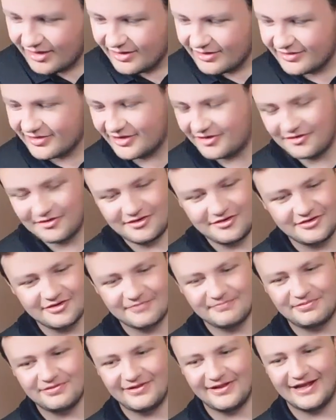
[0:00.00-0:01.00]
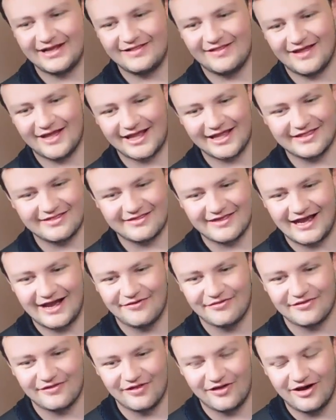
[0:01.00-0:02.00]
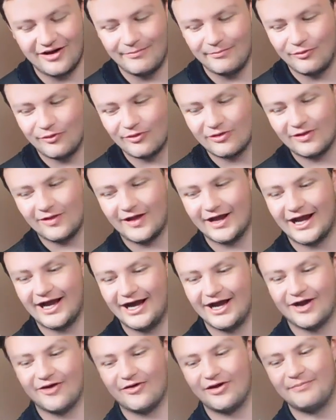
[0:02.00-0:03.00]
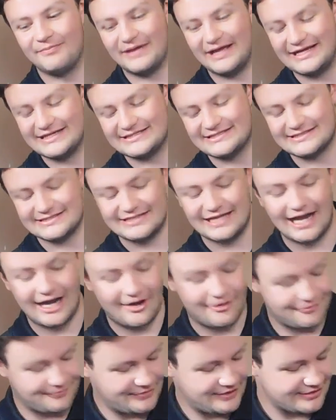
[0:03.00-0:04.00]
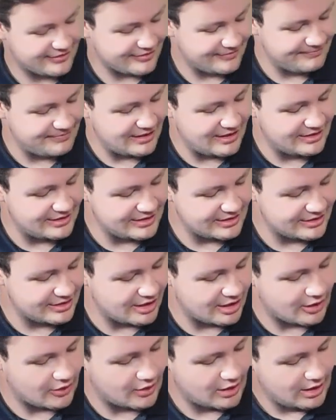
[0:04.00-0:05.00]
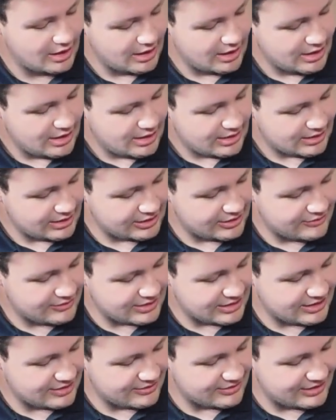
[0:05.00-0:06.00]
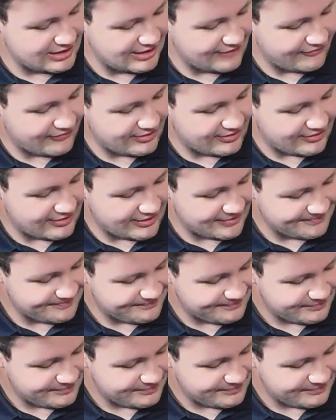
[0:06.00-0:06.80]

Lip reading: So you can play, like, it sounds a lot more like higher end basses now as compared to, you know, like, you can hear the difference, like,